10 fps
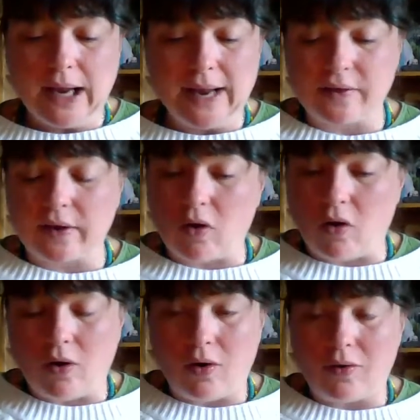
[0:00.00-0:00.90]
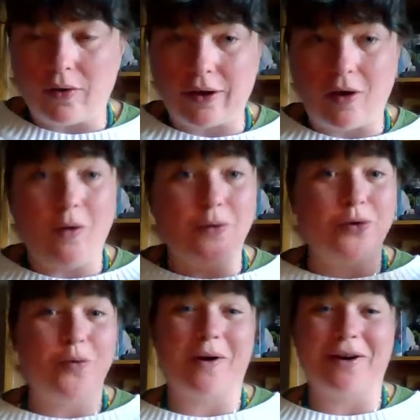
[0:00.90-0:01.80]
it's like a whole
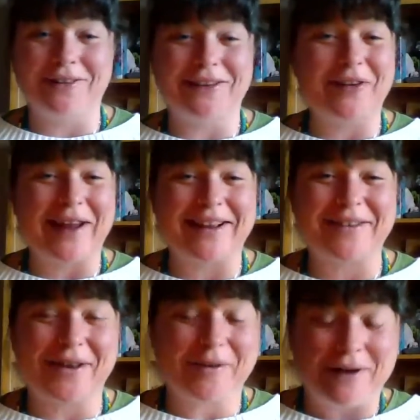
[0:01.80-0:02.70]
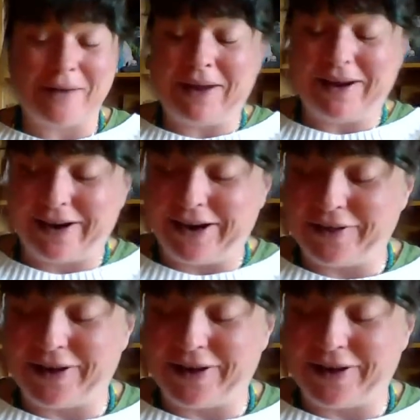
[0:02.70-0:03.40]
new world. Okay, it's like what I'm hearing,